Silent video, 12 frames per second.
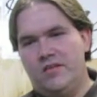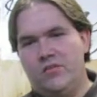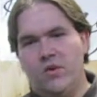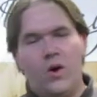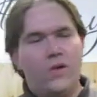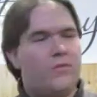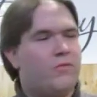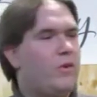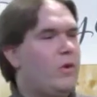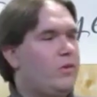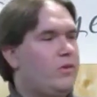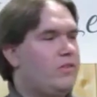For all the
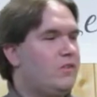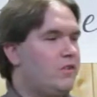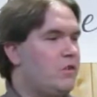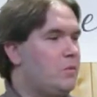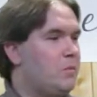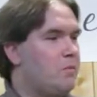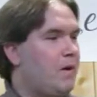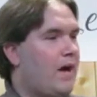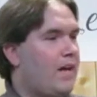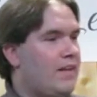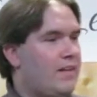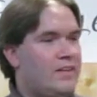frailties of the human
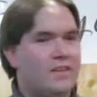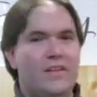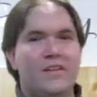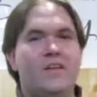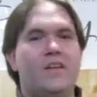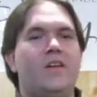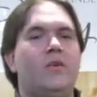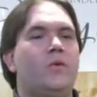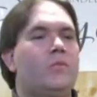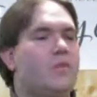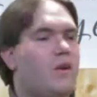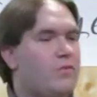body, he could have healed
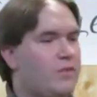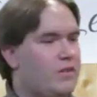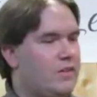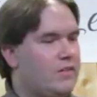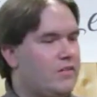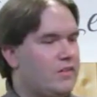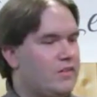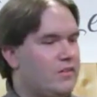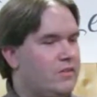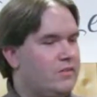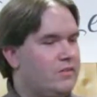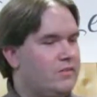himself in an instant
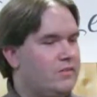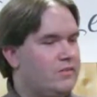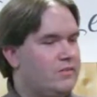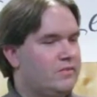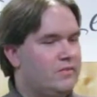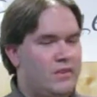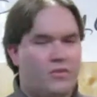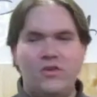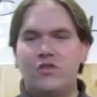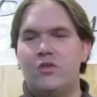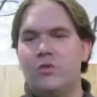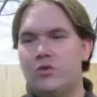if he
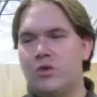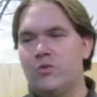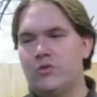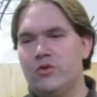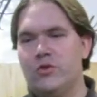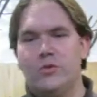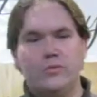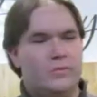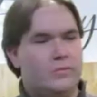so chose to.